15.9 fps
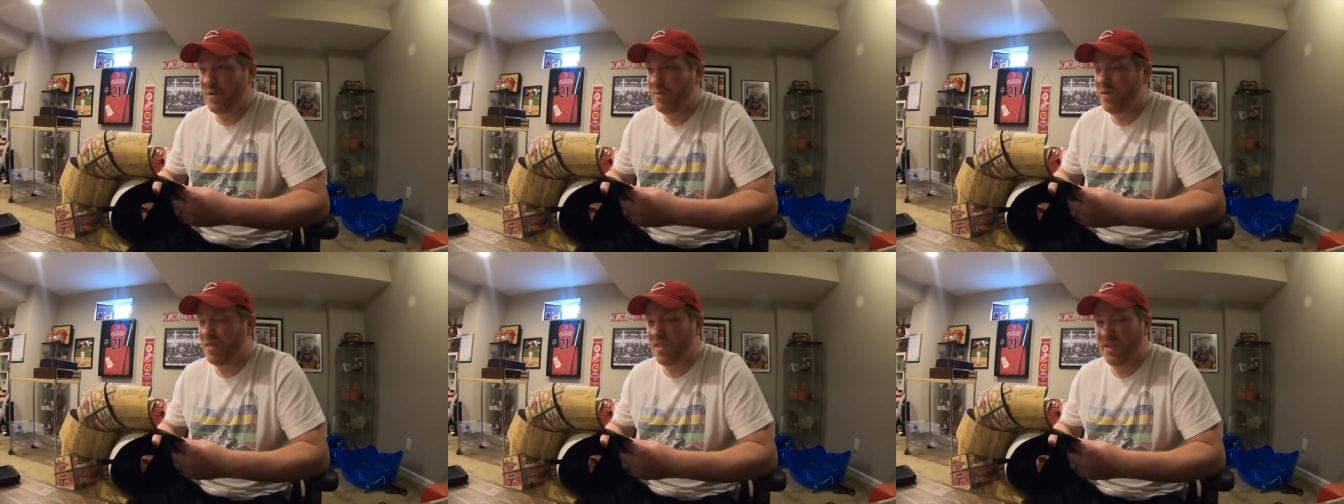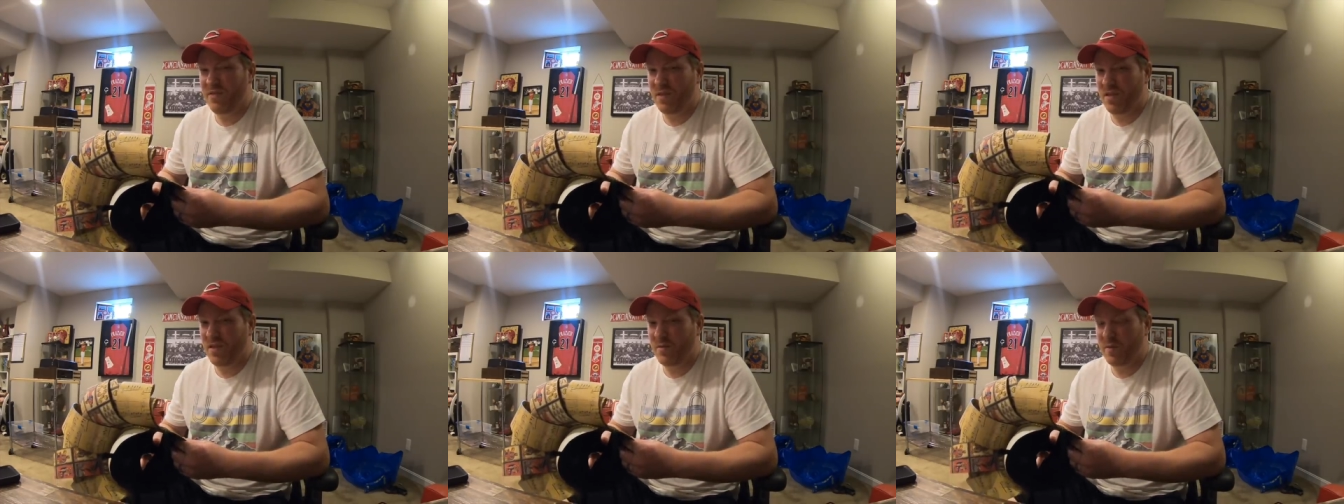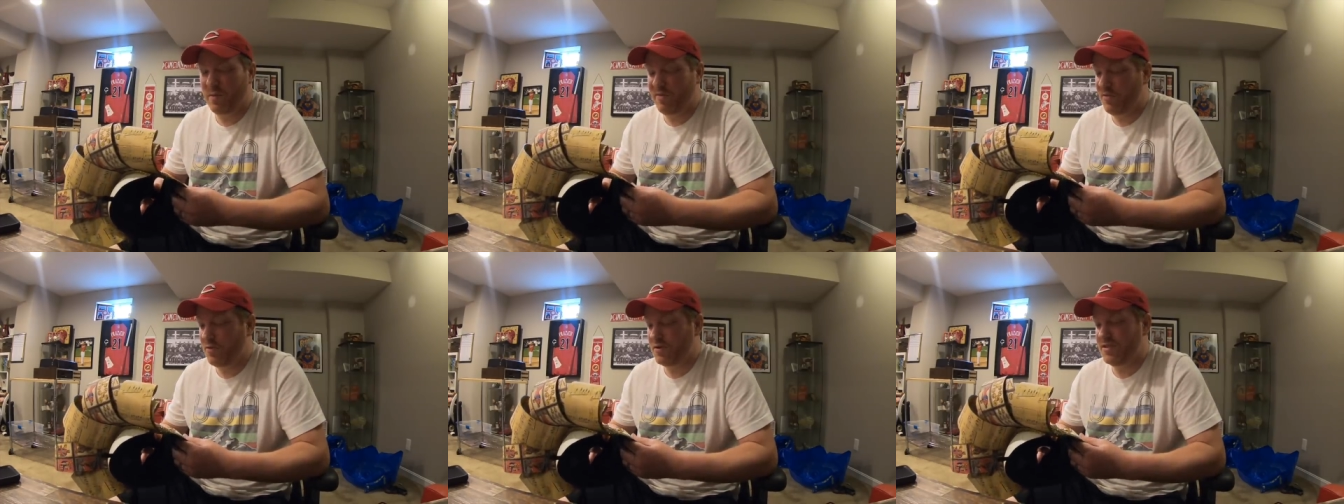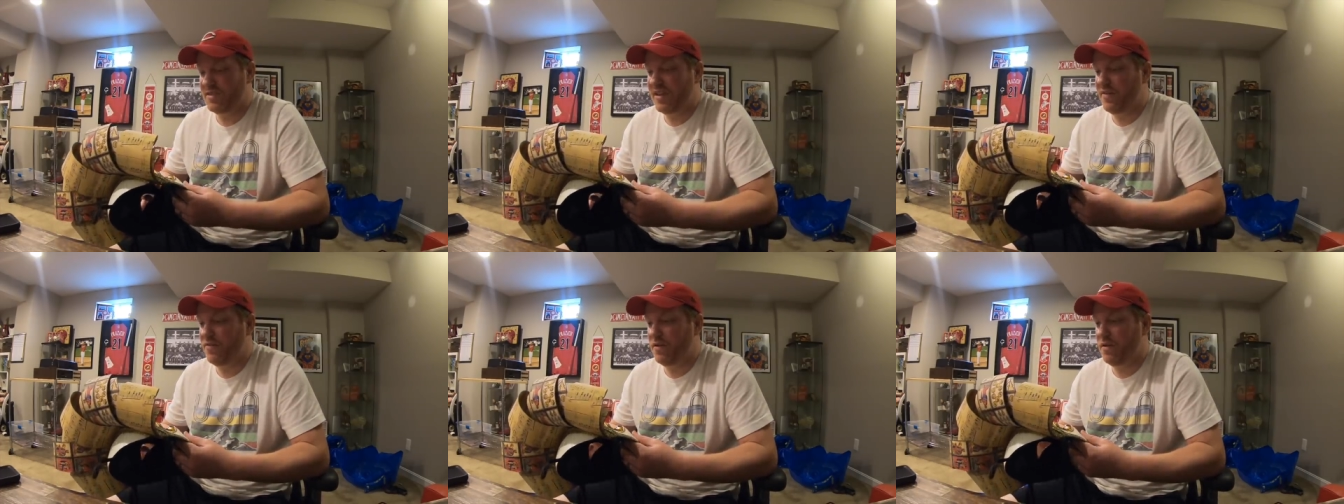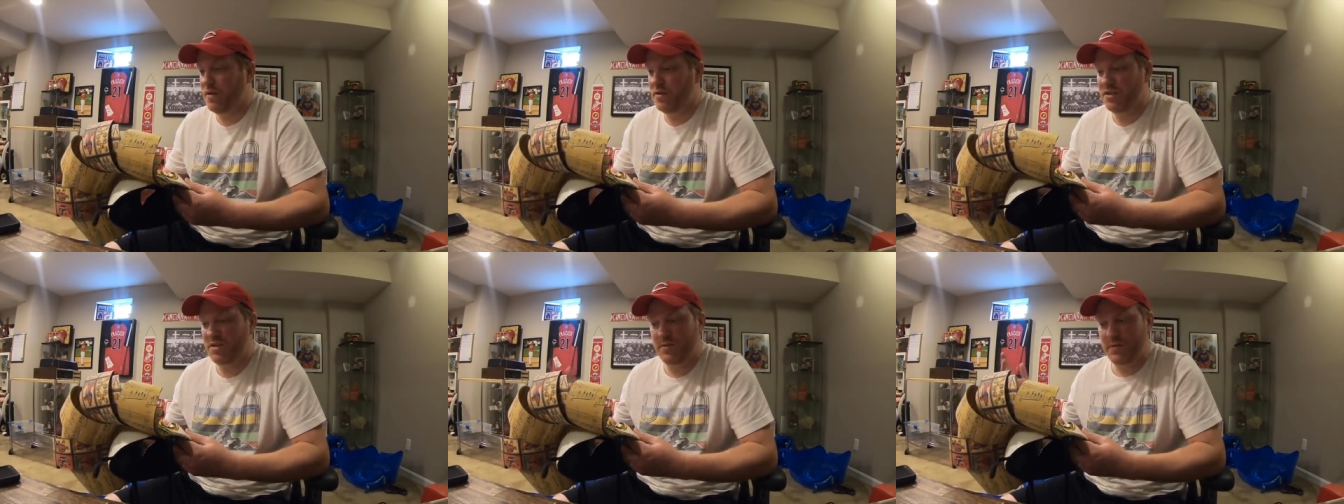maybe even a little bit before seven,
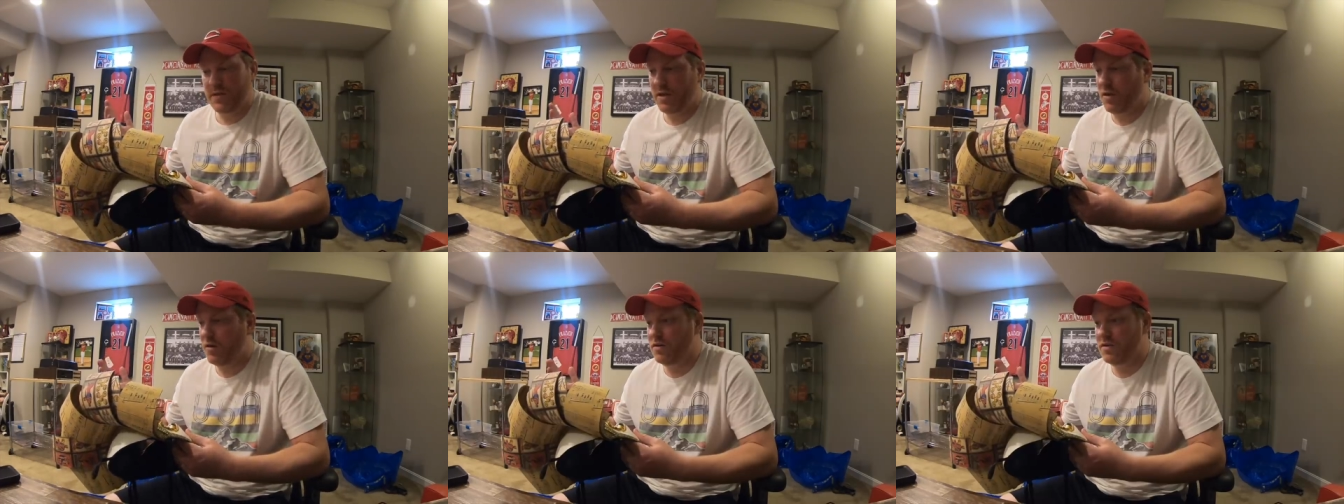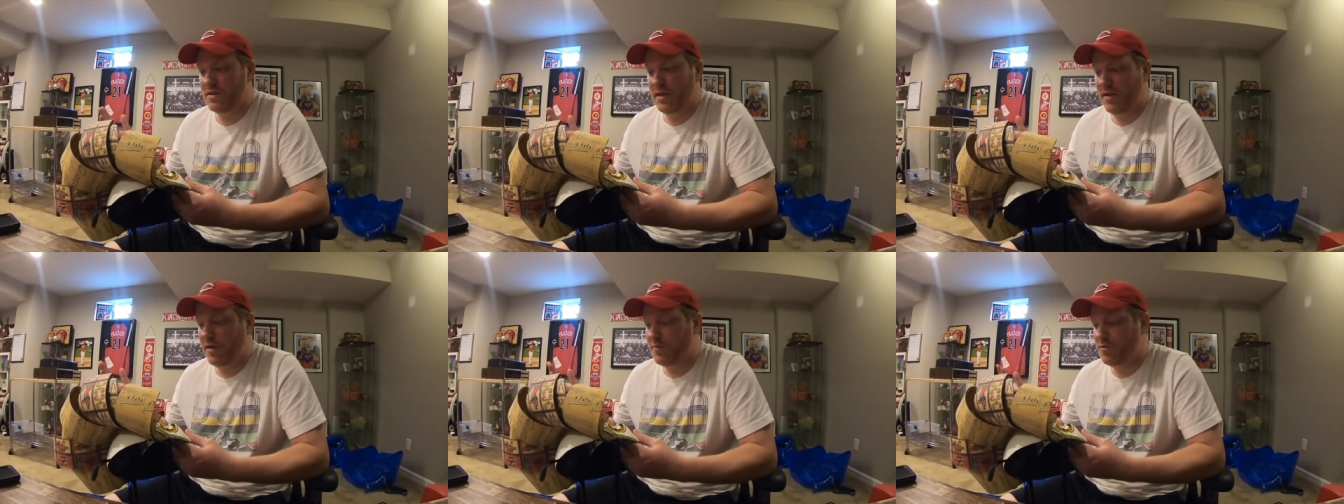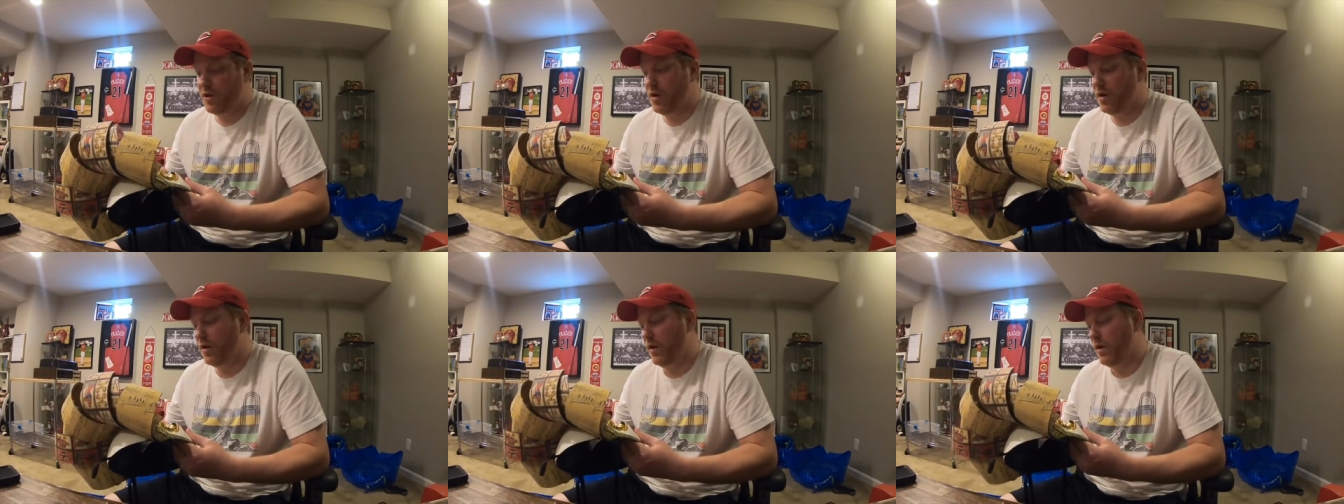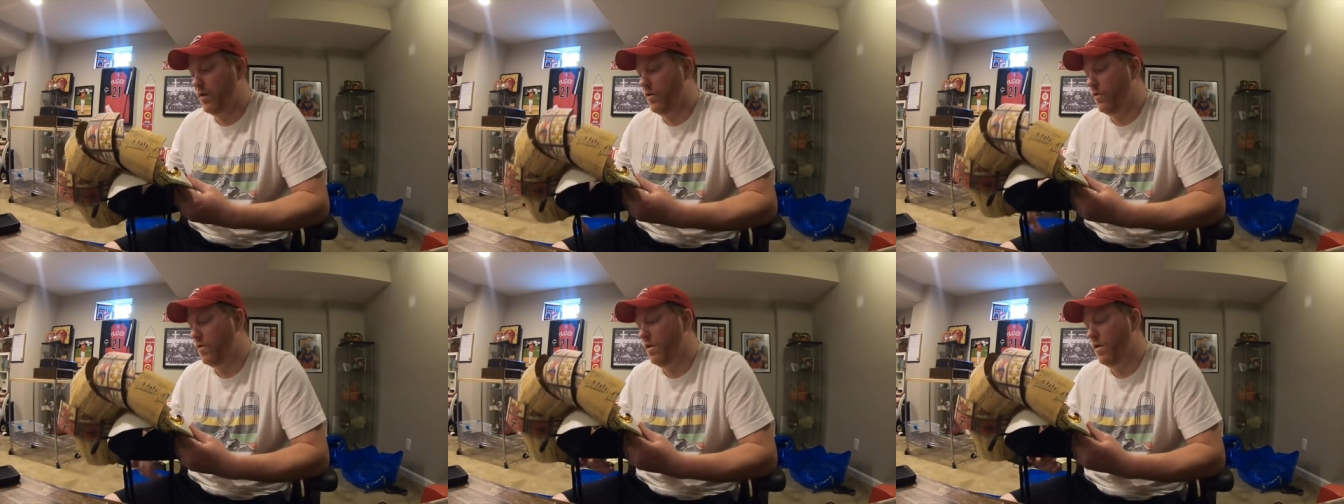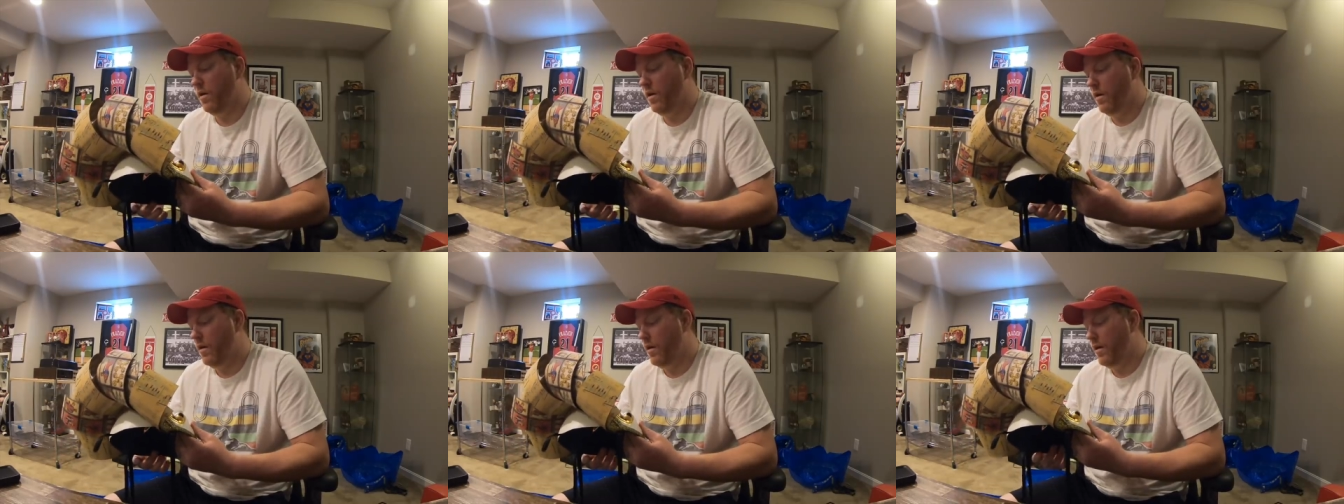and she was like all set up, ready to go,
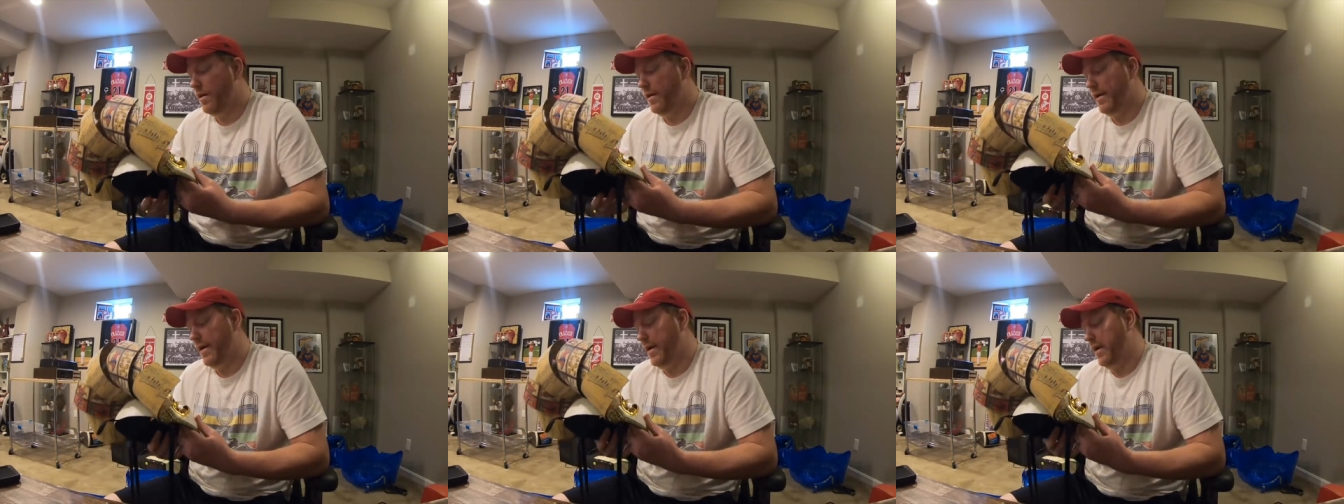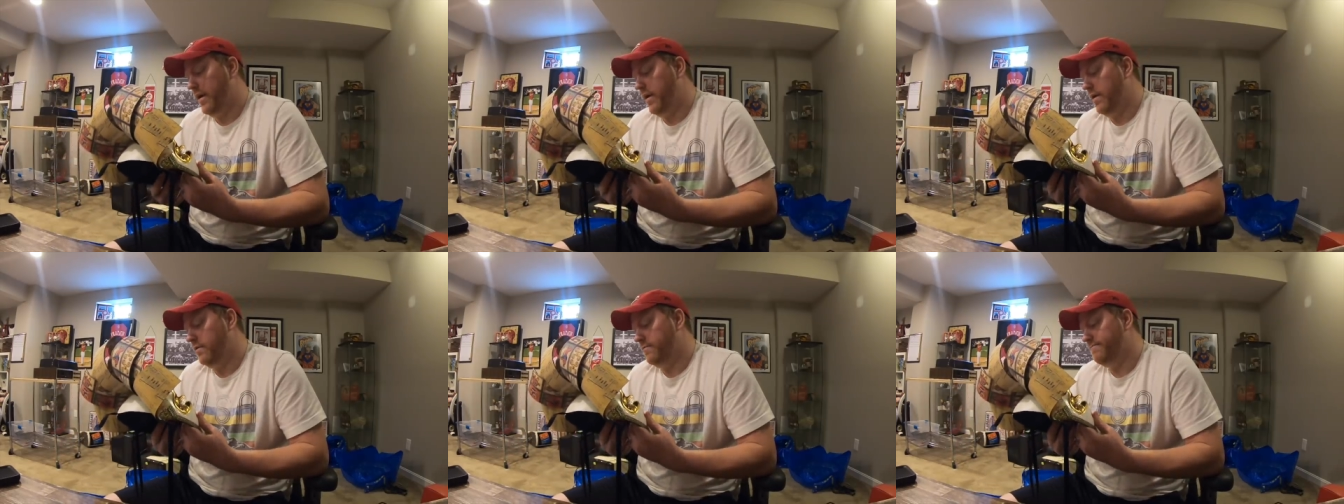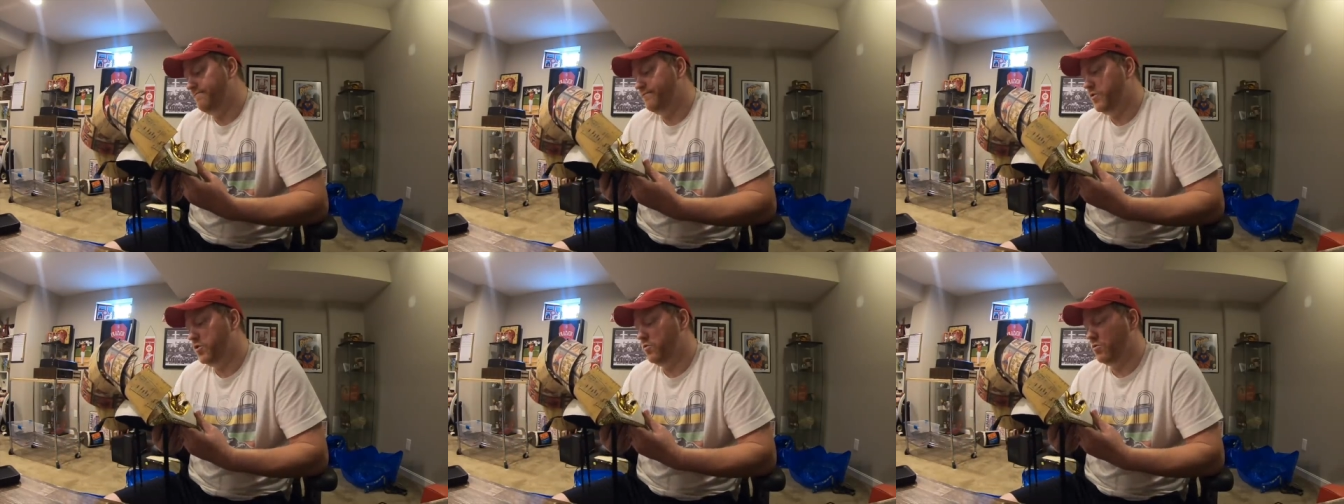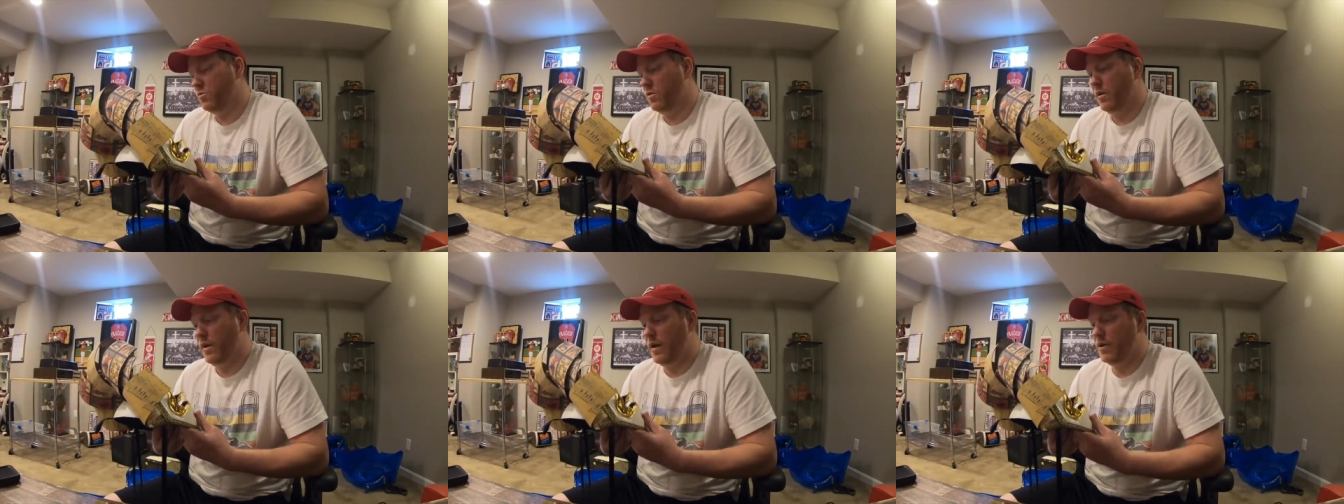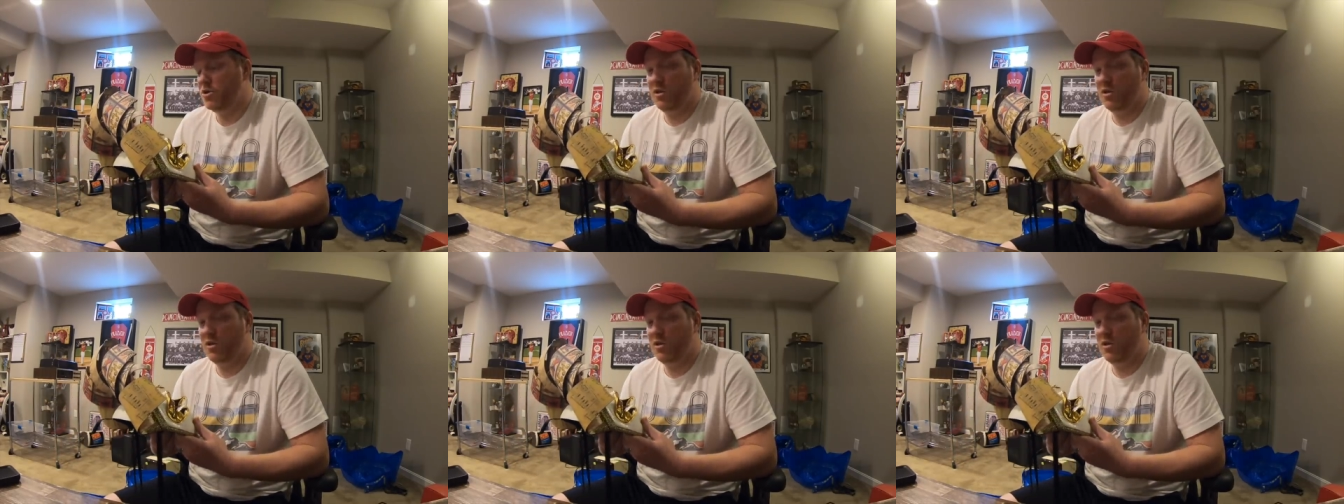and she was really nice.